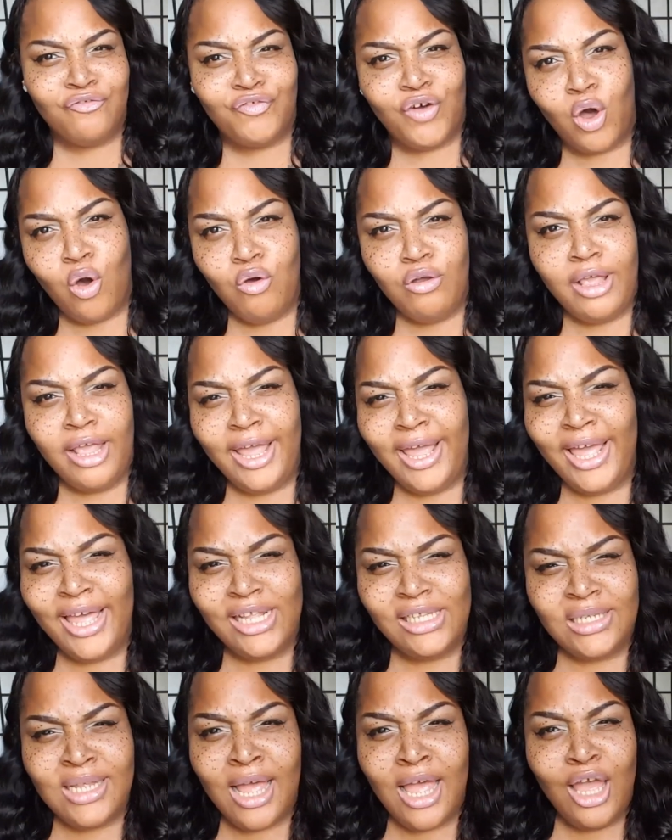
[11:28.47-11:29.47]
4
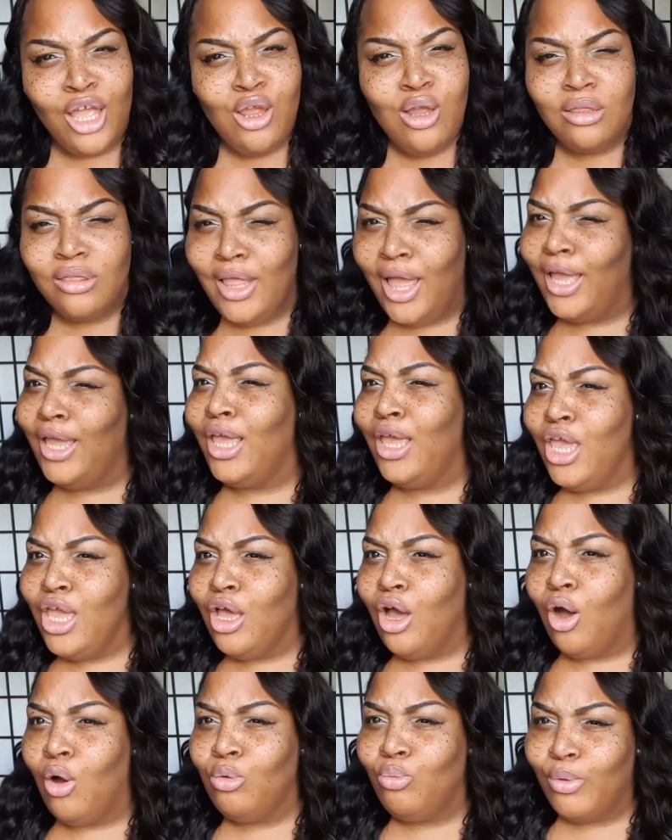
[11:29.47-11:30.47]
kids. You think he
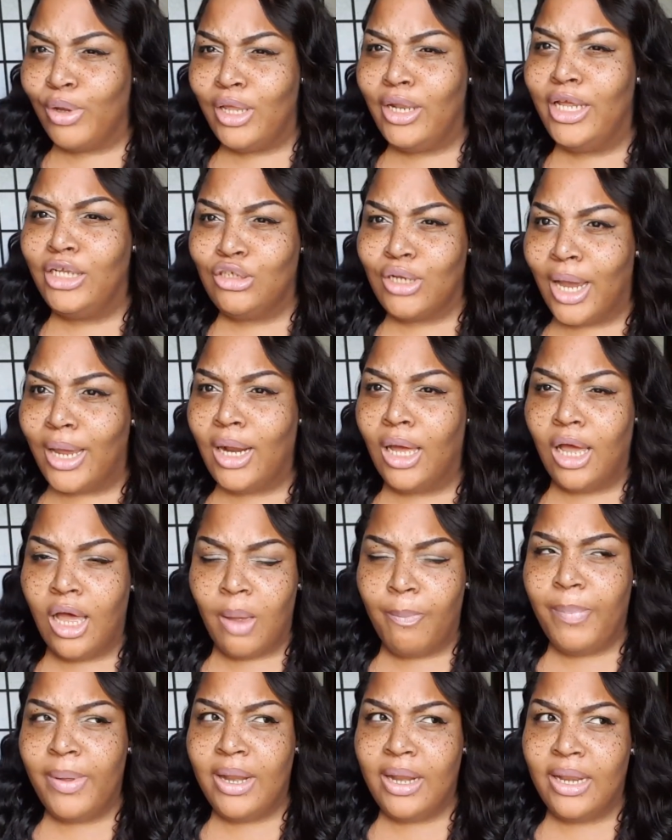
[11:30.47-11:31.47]
gonna really try to
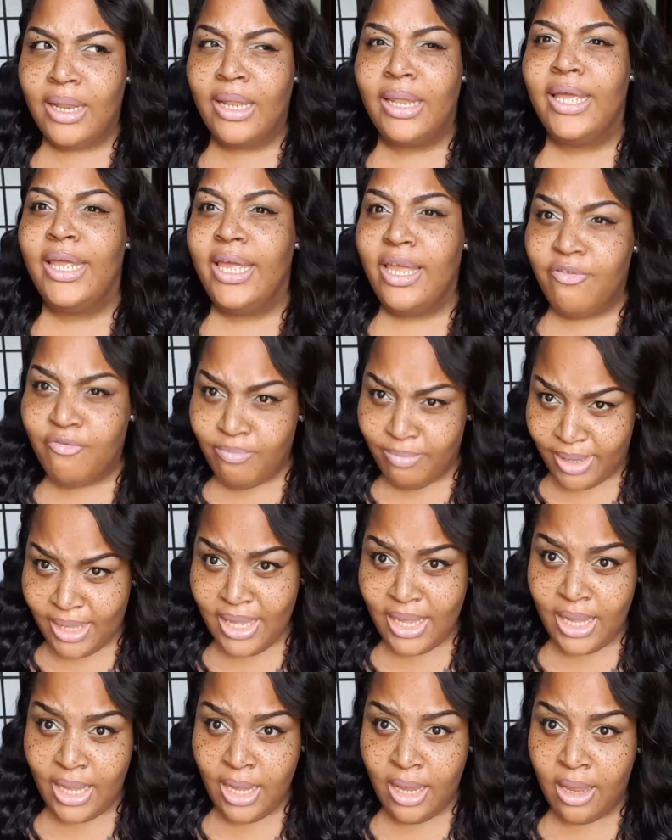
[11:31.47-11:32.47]
up and leave
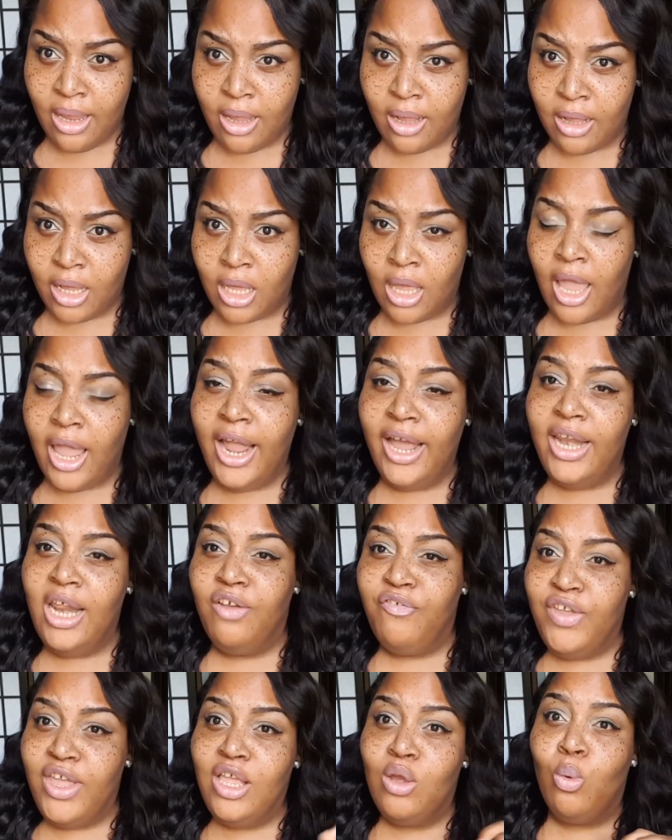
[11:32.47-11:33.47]
me? And
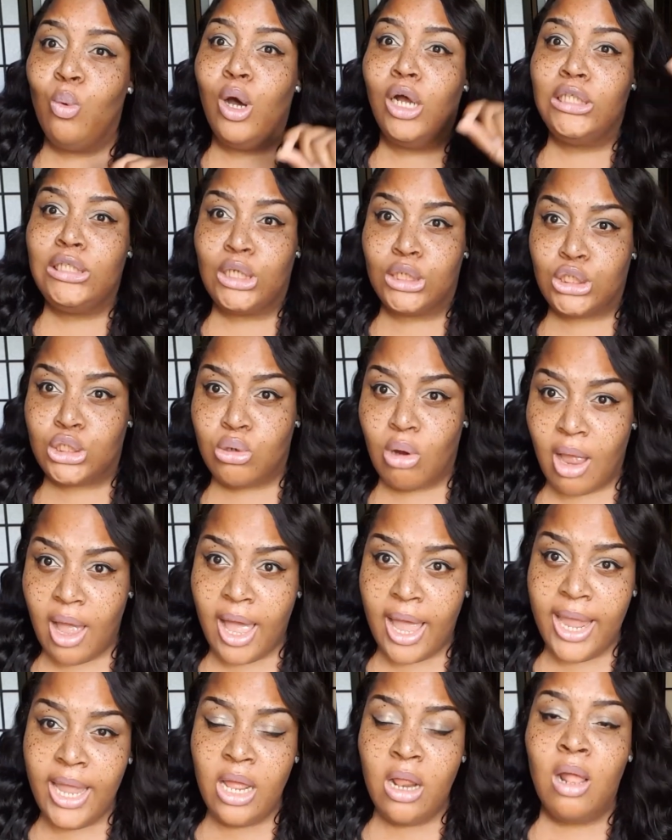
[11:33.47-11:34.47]
if he was to
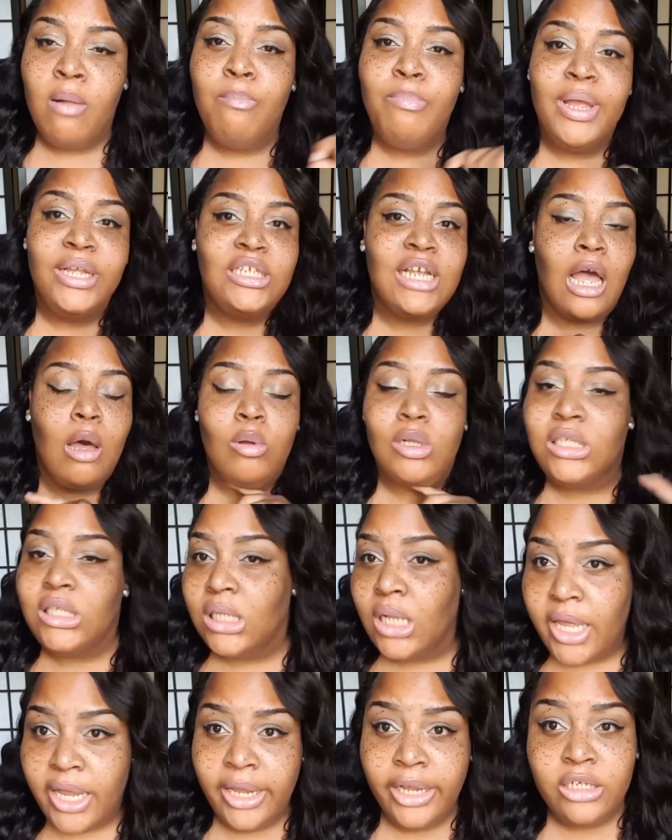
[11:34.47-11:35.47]
try, bitch, I would
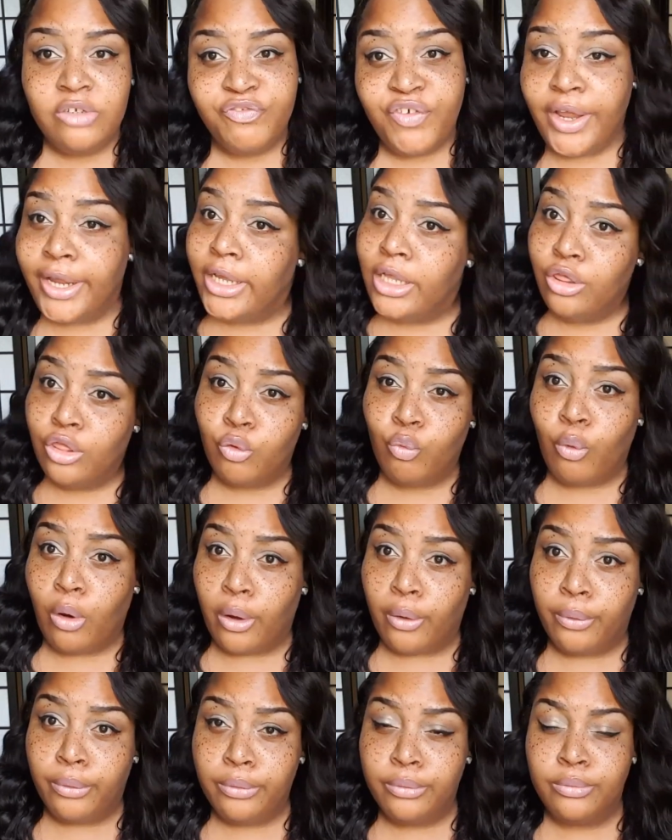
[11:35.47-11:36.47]
slit his fucking
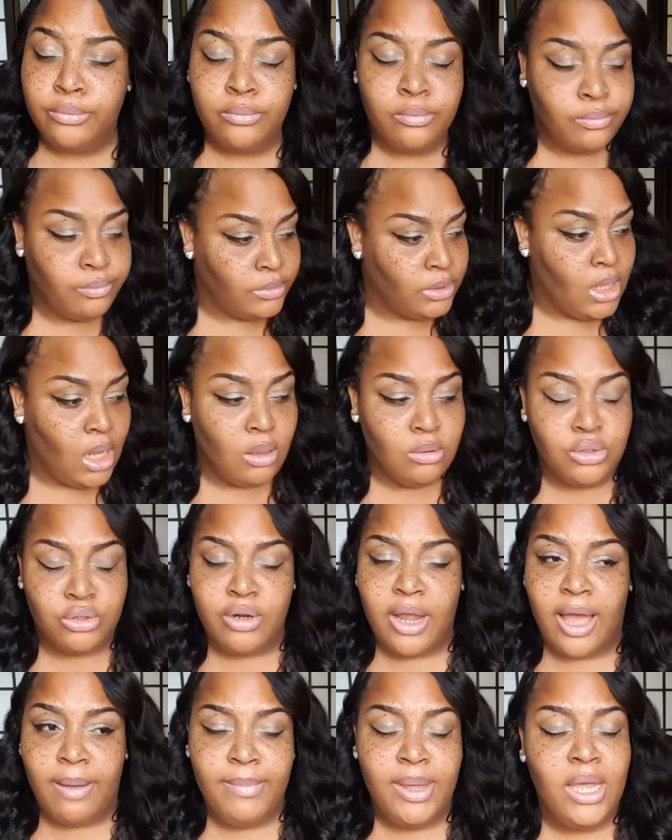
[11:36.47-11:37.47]
throat. Don't
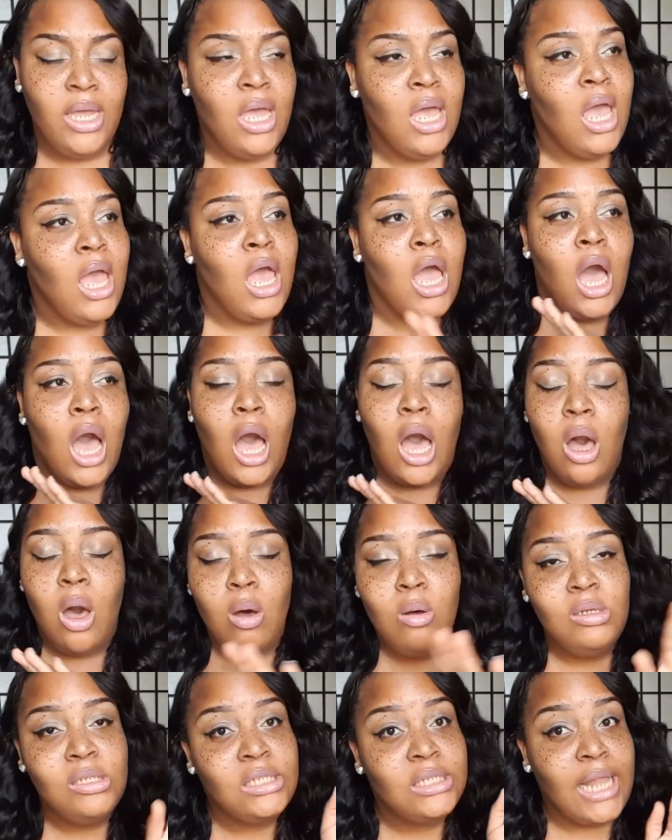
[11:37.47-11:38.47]
try me.
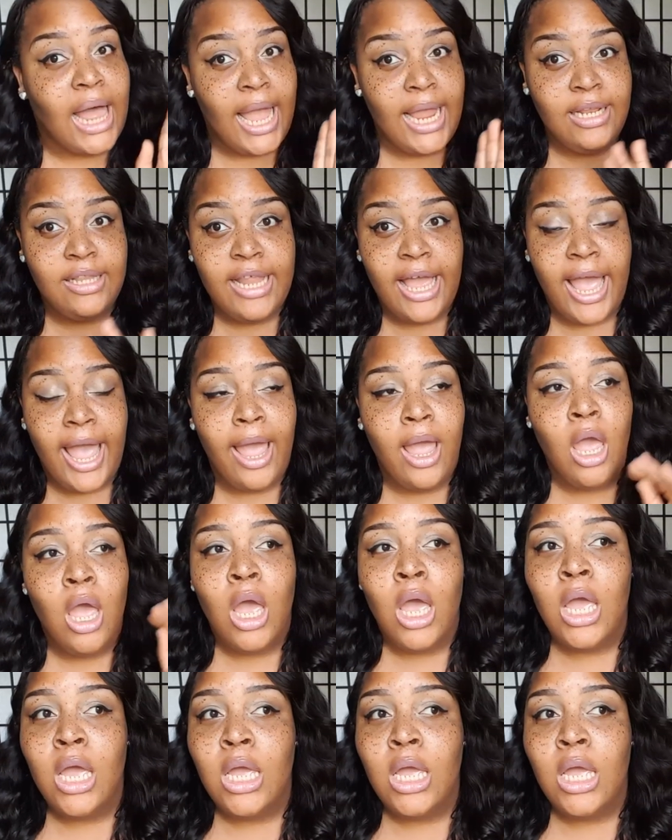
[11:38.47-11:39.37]
Hoes like that